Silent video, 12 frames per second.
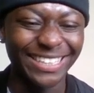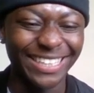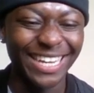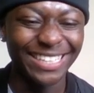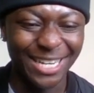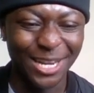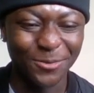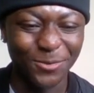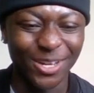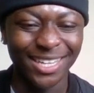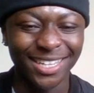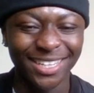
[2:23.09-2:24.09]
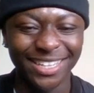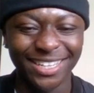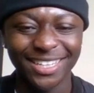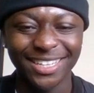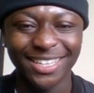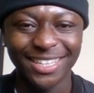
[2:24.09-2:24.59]
that check, boy.
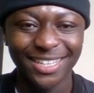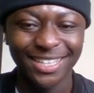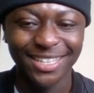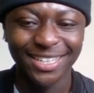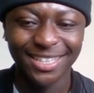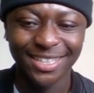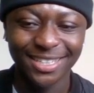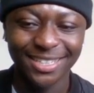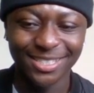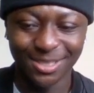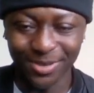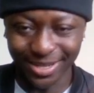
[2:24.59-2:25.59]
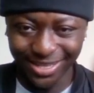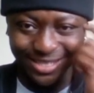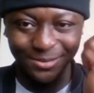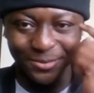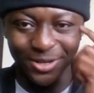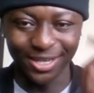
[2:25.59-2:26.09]
He's
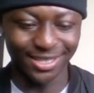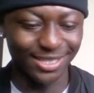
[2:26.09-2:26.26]
smart.